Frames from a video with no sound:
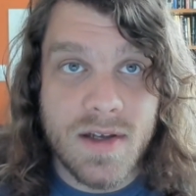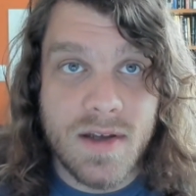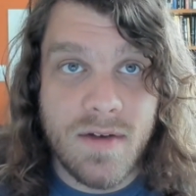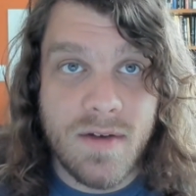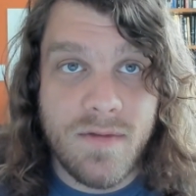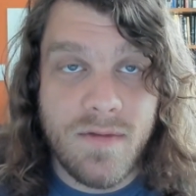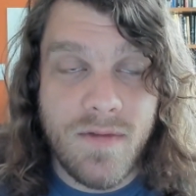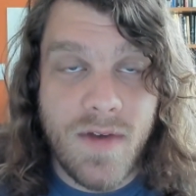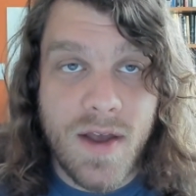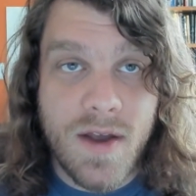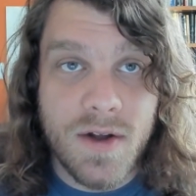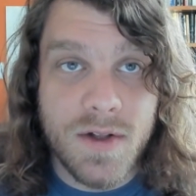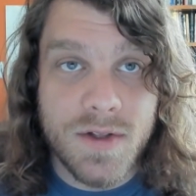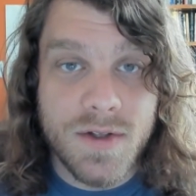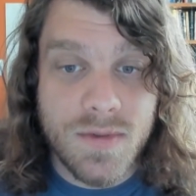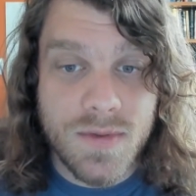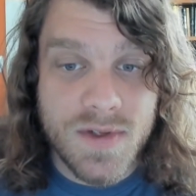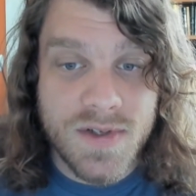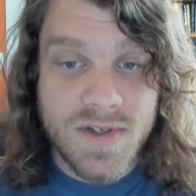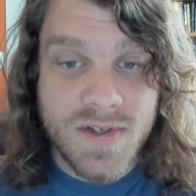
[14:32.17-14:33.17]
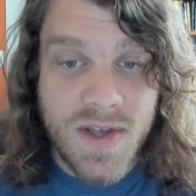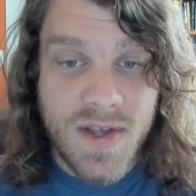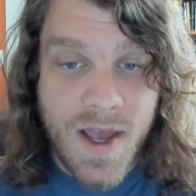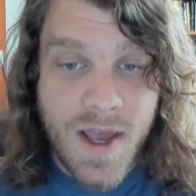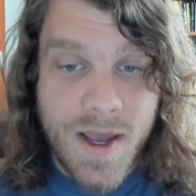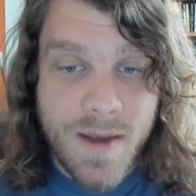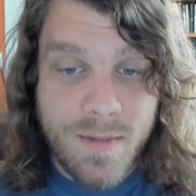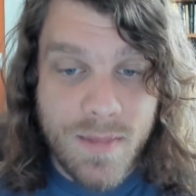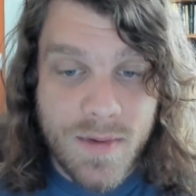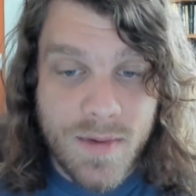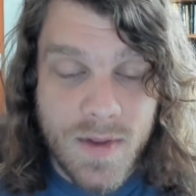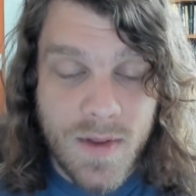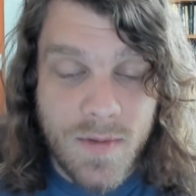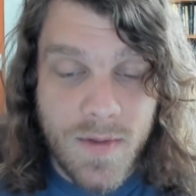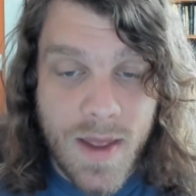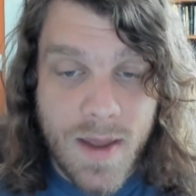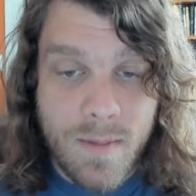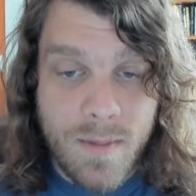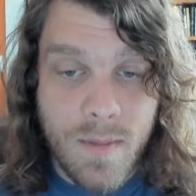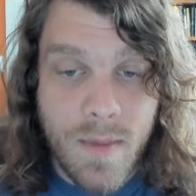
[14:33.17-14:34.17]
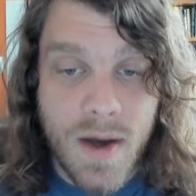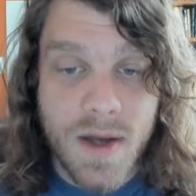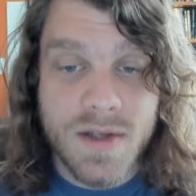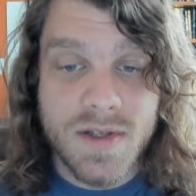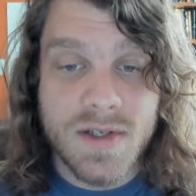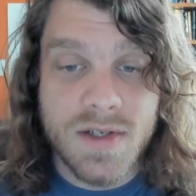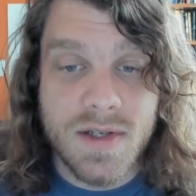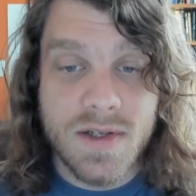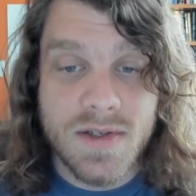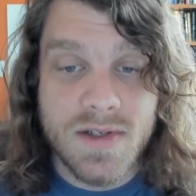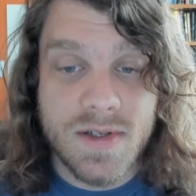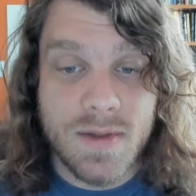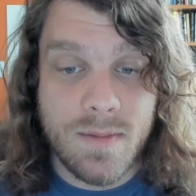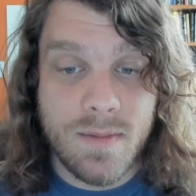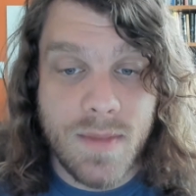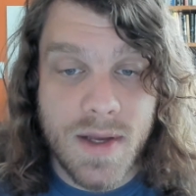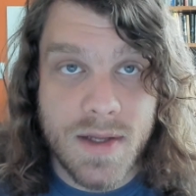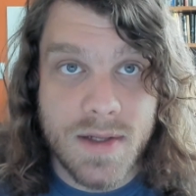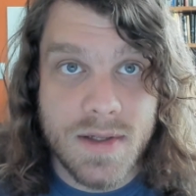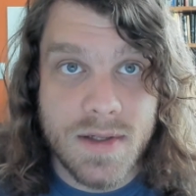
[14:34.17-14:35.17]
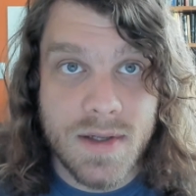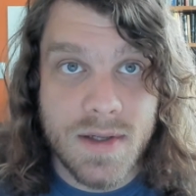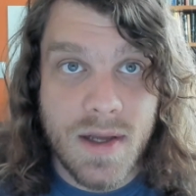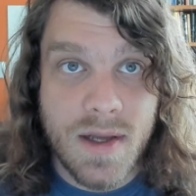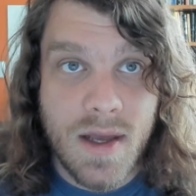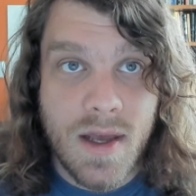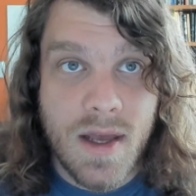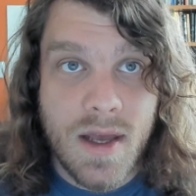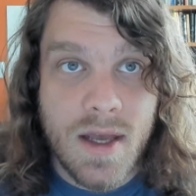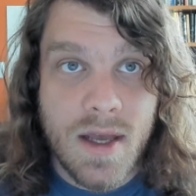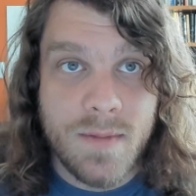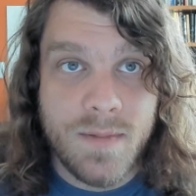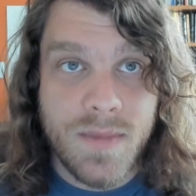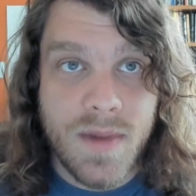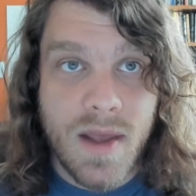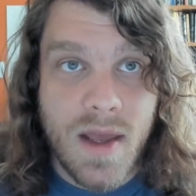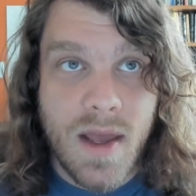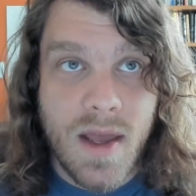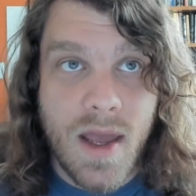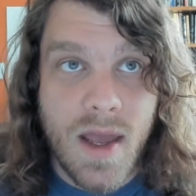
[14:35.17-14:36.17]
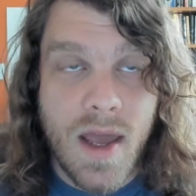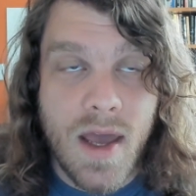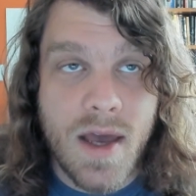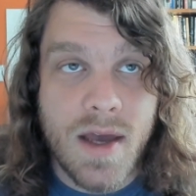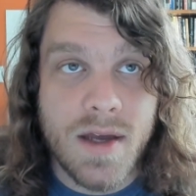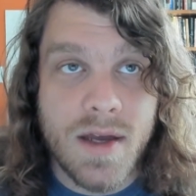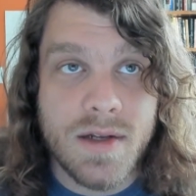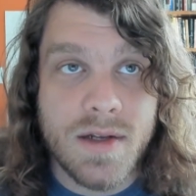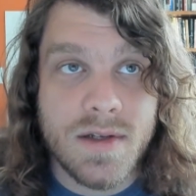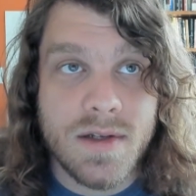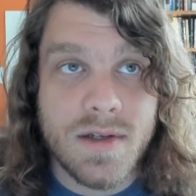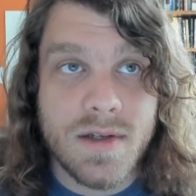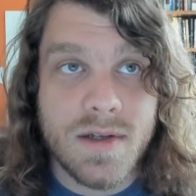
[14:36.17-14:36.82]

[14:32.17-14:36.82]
fail to escape, then they must submit. And